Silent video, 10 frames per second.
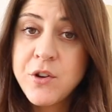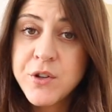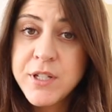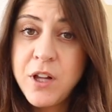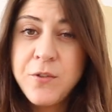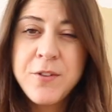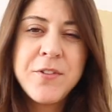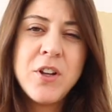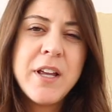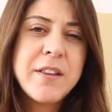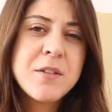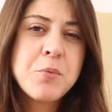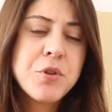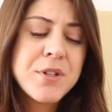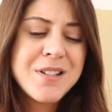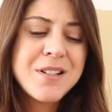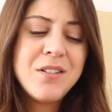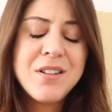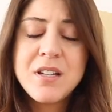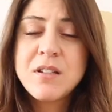yourself, you feel like this person
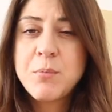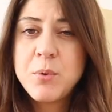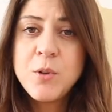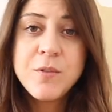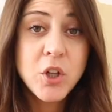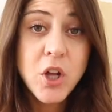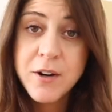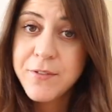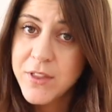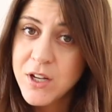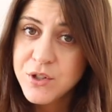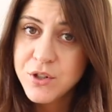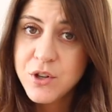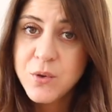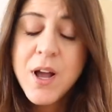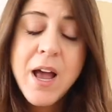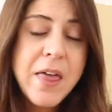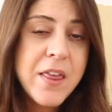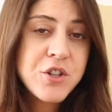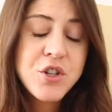still needs to prove a lot of things to you
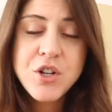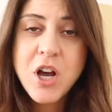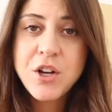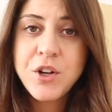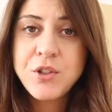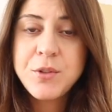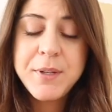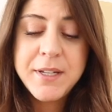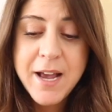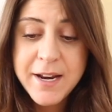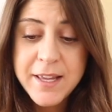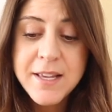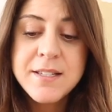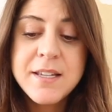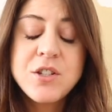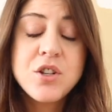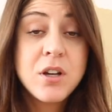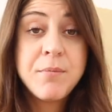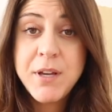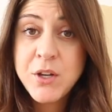and that you're not going to be that easy to
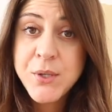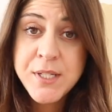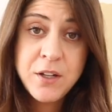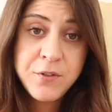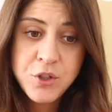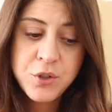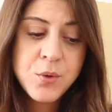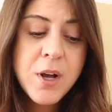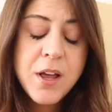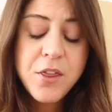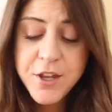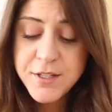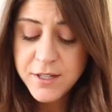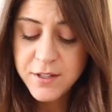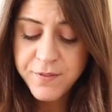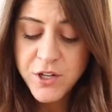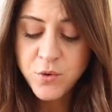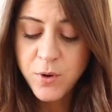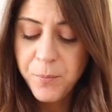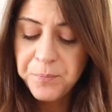commit yourself to this
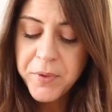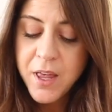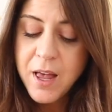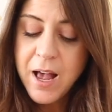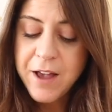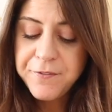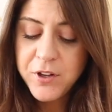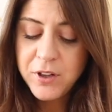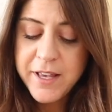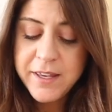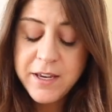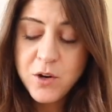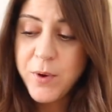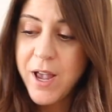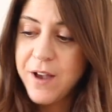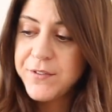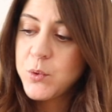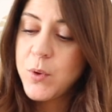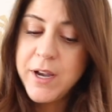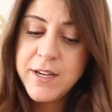individual. I feel like here we have
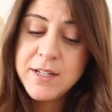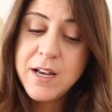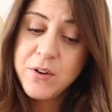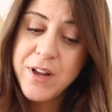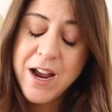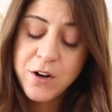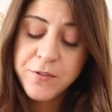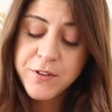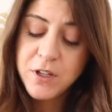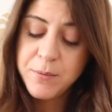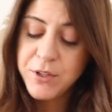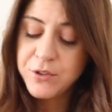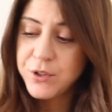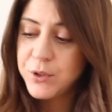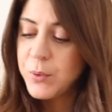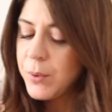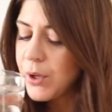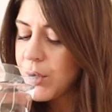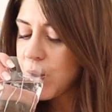twice now the Hierophant coming through.